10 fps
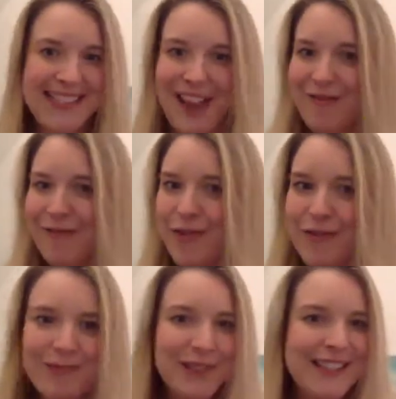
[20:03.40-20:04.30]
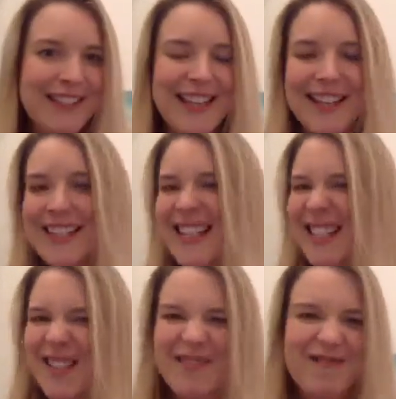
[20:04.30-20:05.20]
like football on
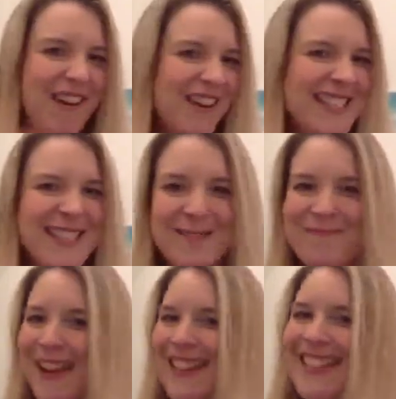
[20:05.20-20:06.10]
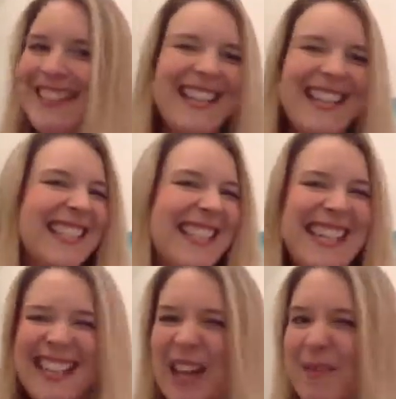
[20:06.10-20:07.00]
Saturdays, karate's on Wednesdays,
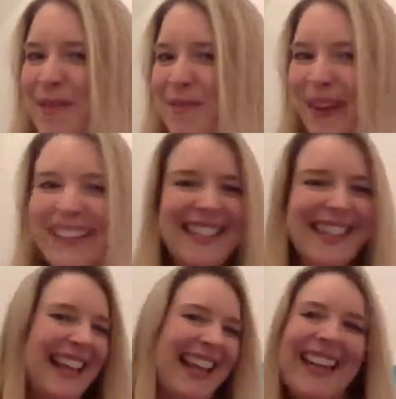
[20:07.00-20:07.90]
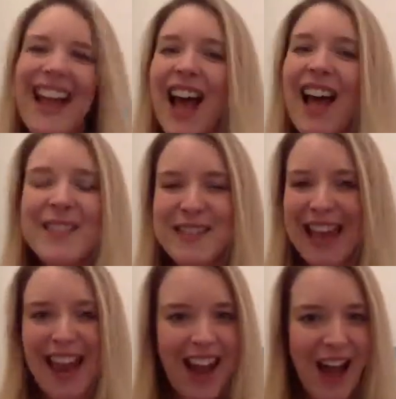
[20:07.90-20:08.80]
ski club on Monday. Like, so it's
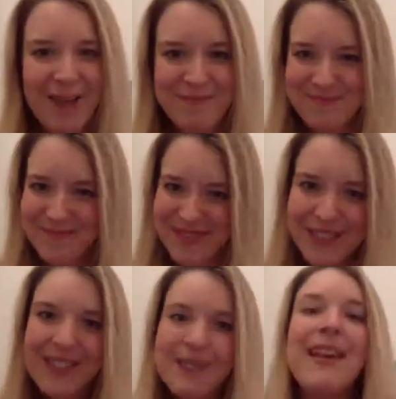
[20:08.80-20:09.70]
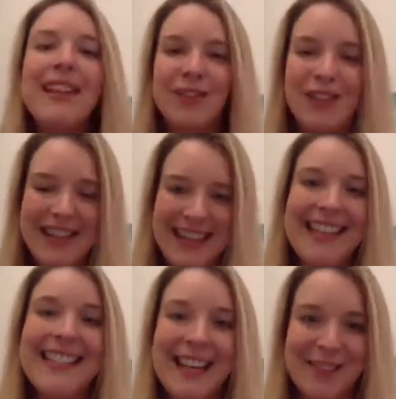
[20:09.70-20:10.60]
like, I'm to make sure he
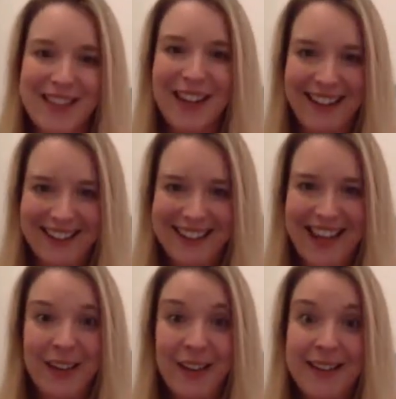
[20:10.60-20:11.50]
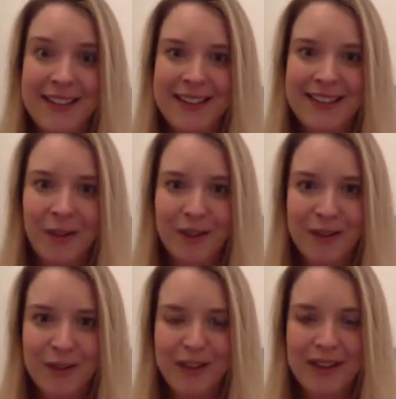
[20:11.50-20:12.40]
gets outside and he isn't on the
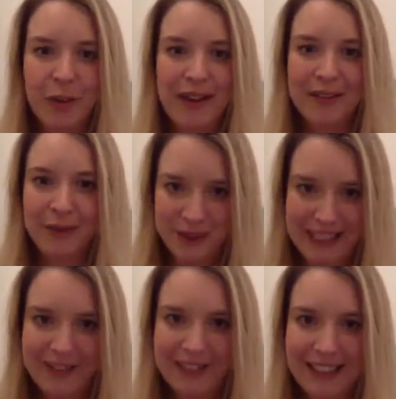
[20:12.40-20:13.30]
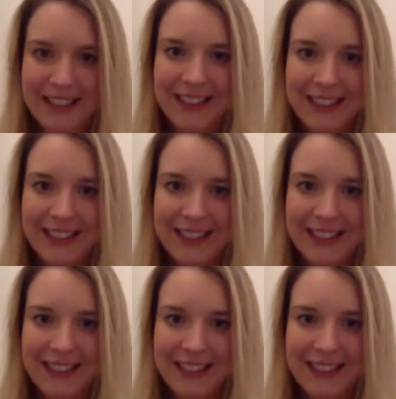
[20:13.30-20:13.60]
screen 24/7.